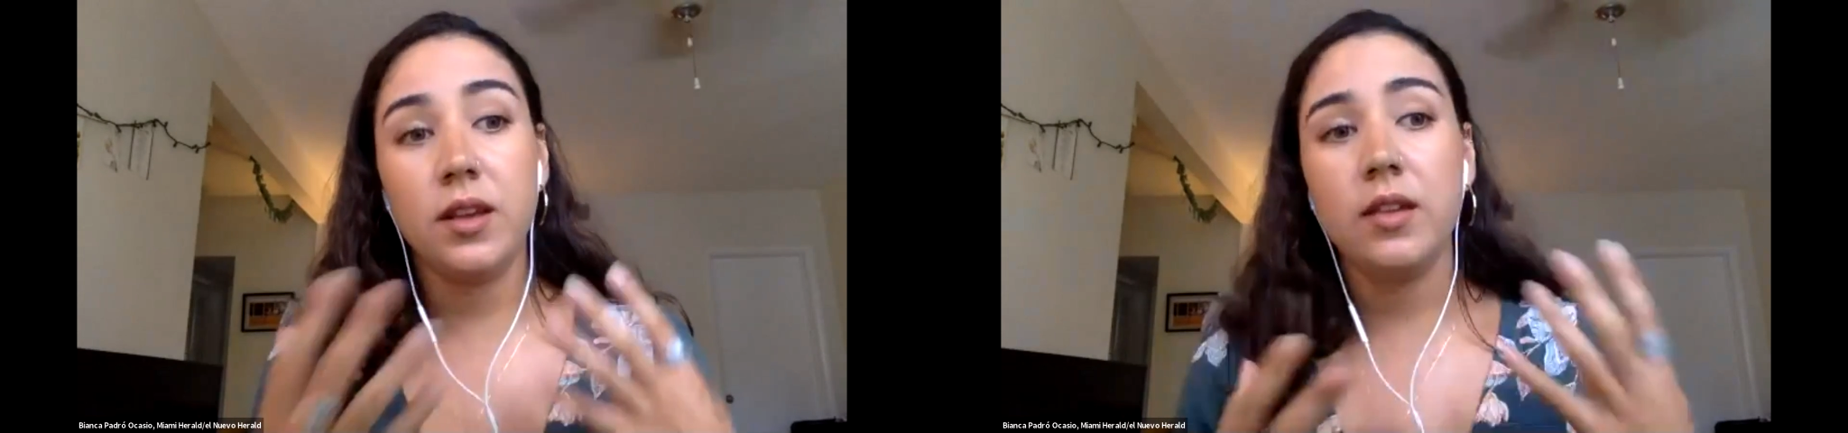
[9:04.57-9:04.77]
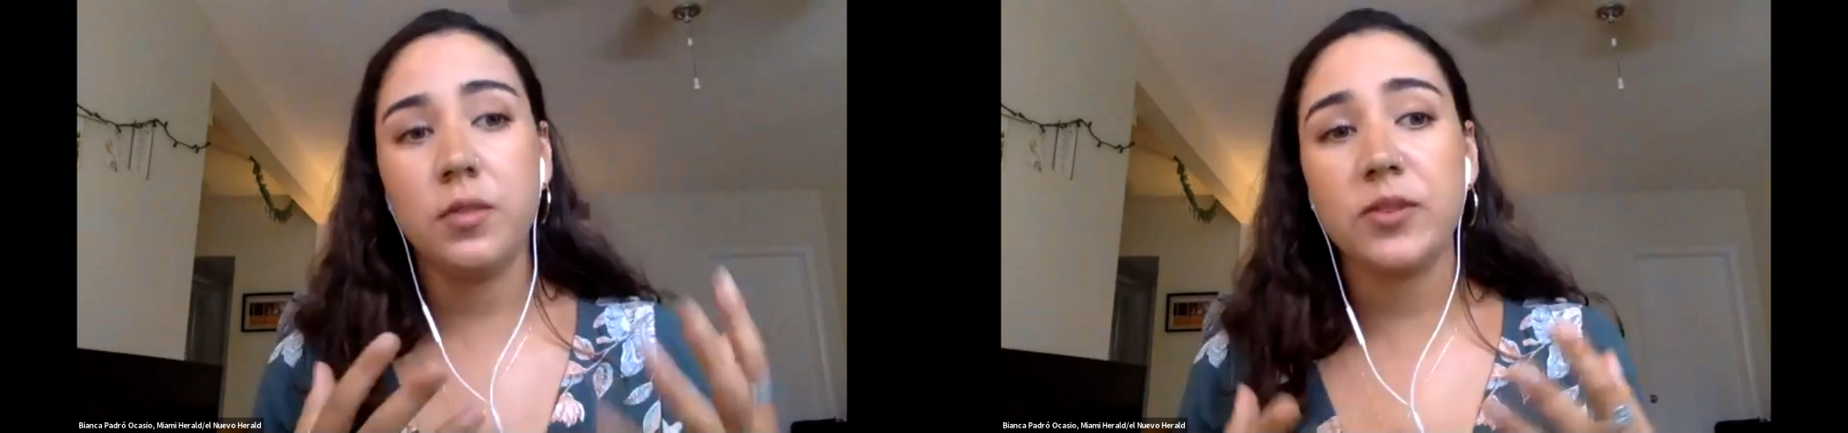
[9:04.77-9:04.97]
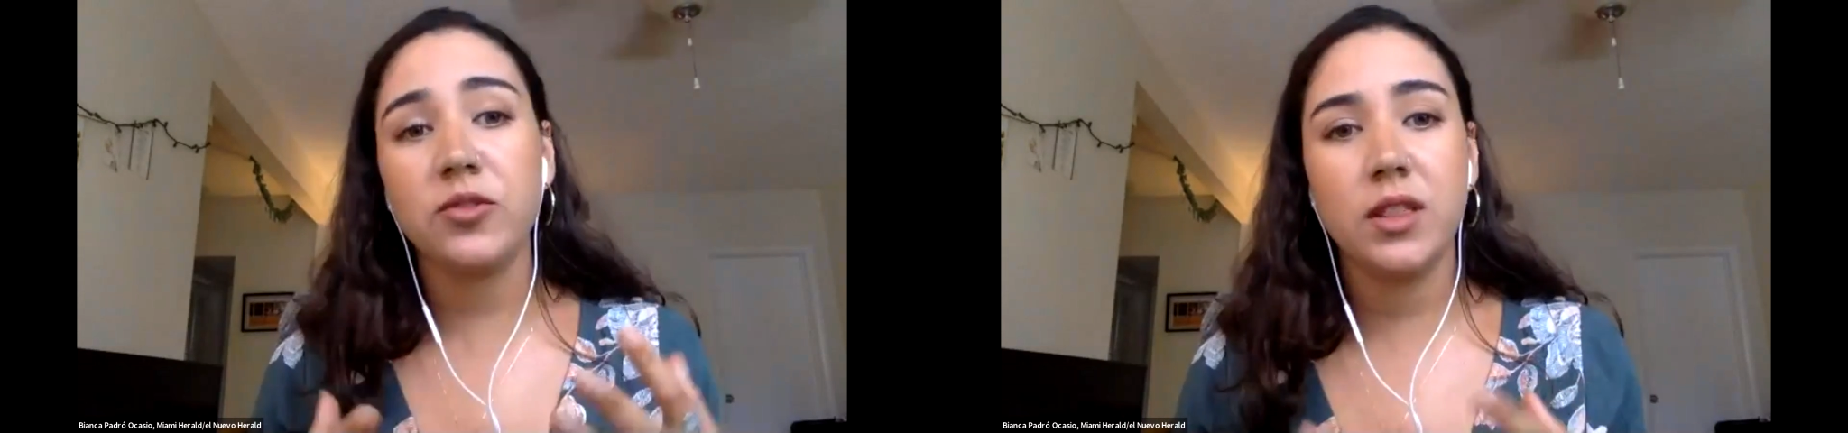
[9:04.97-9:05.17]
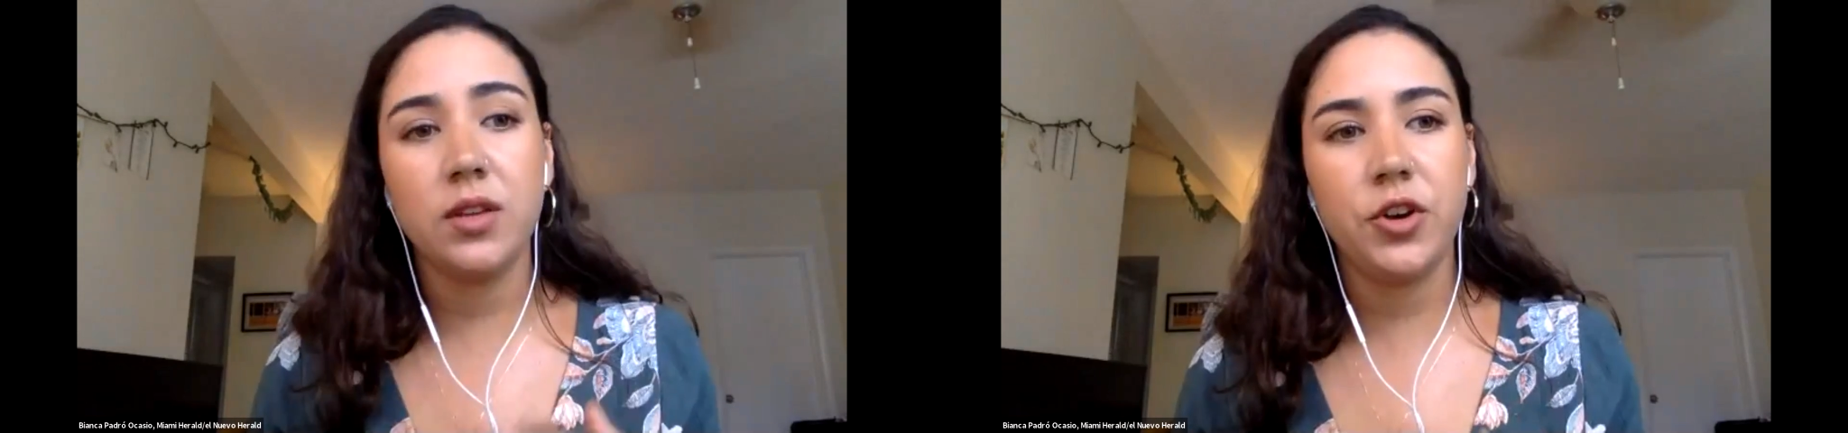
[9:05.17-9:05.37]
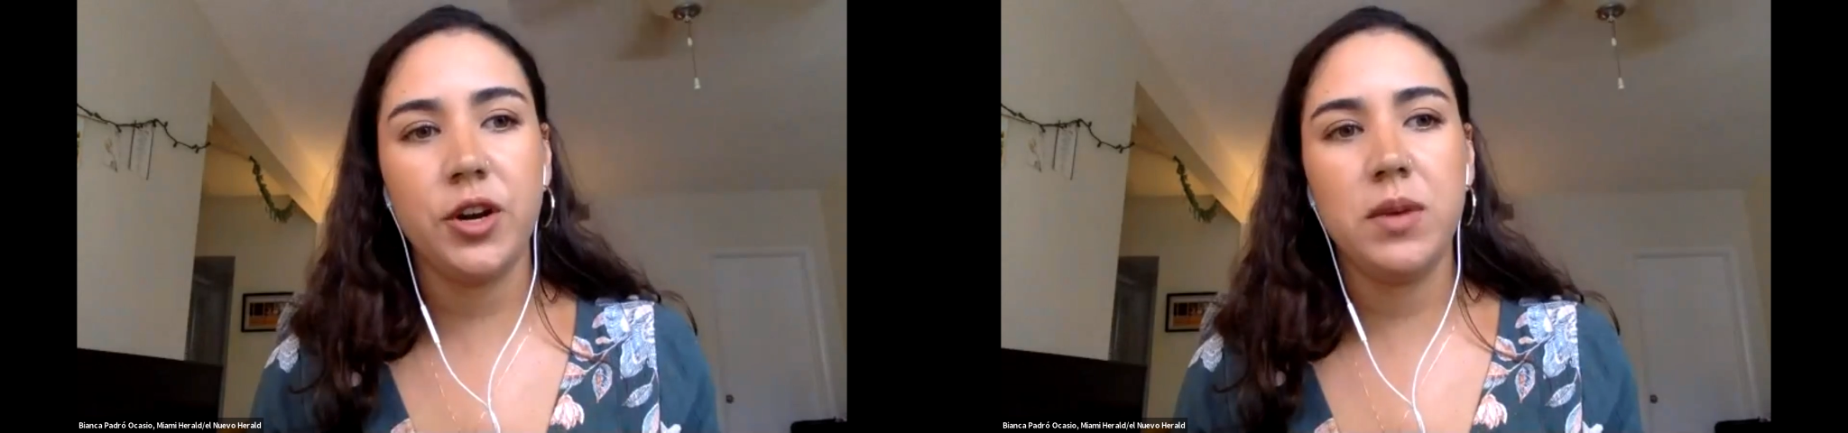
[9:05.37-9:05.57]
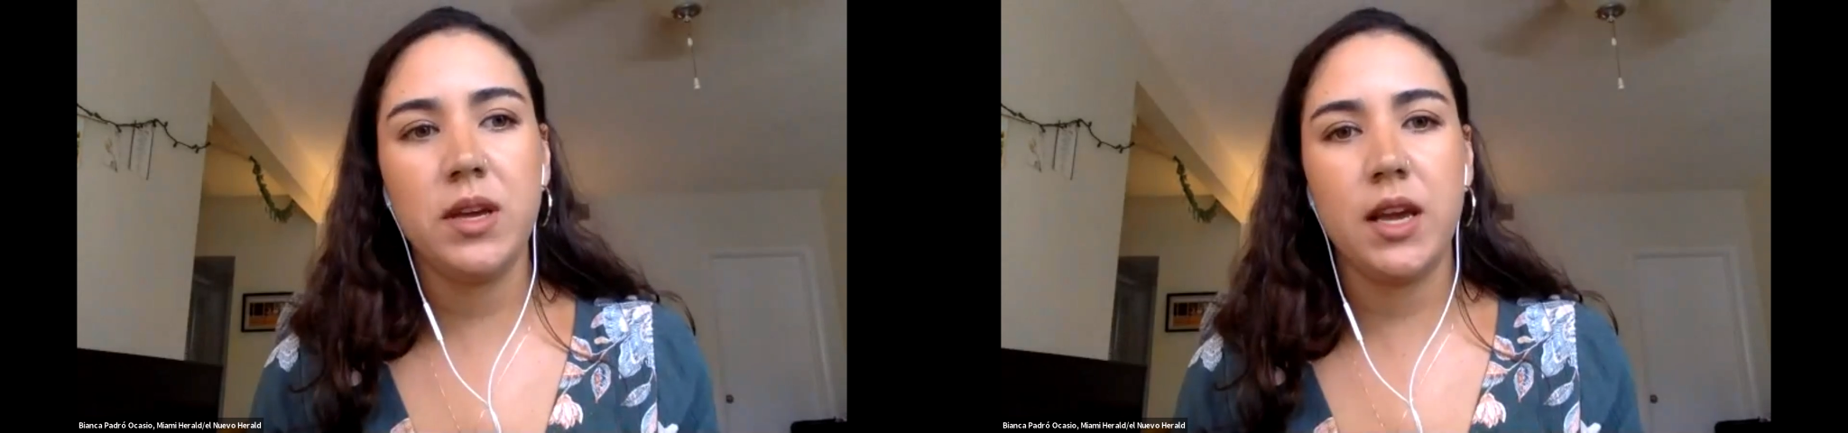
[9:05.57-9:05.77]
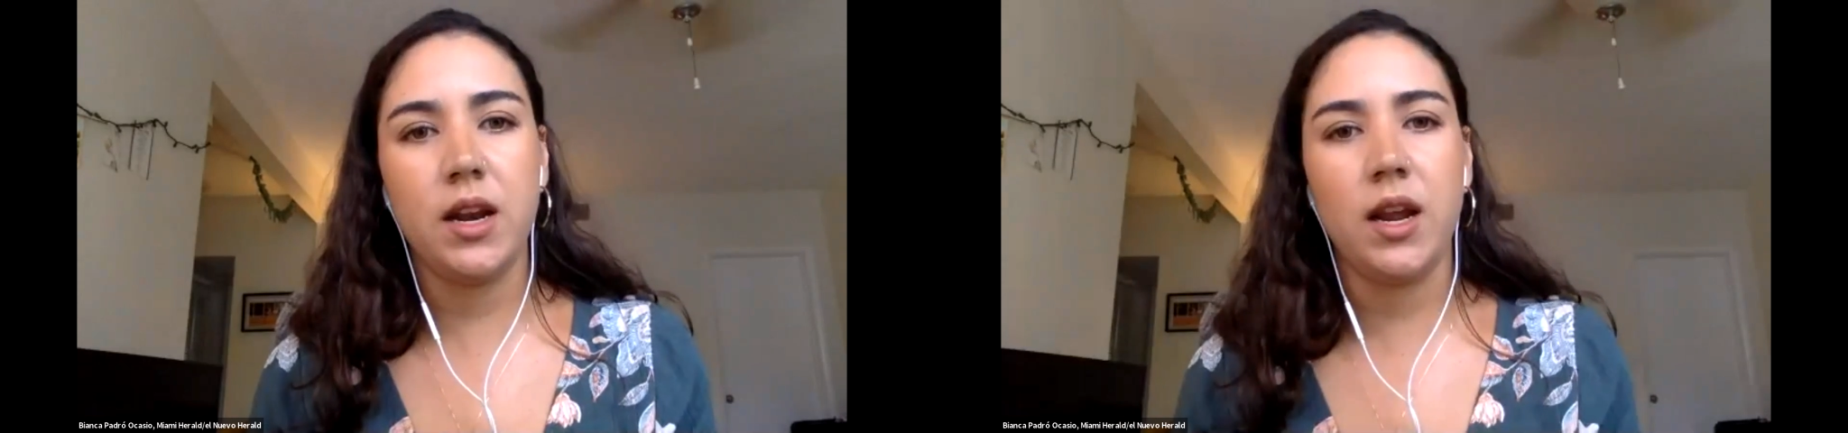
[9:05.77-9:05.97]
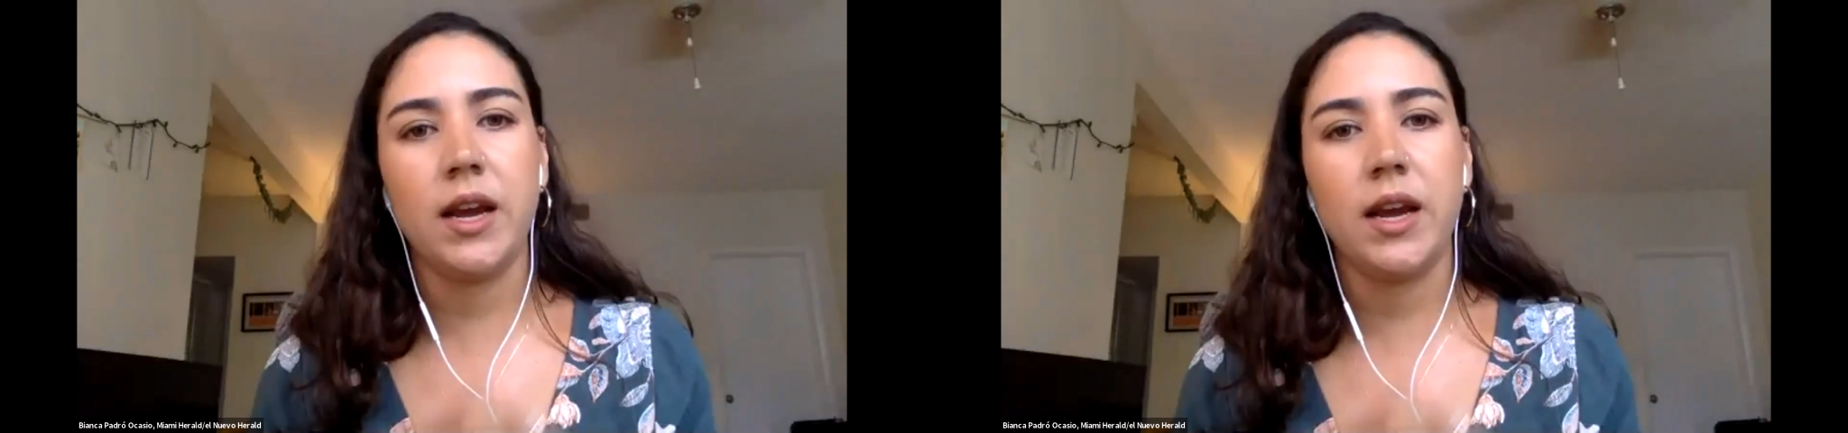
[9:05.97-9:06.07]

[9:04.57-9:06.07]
especially in the very beginning.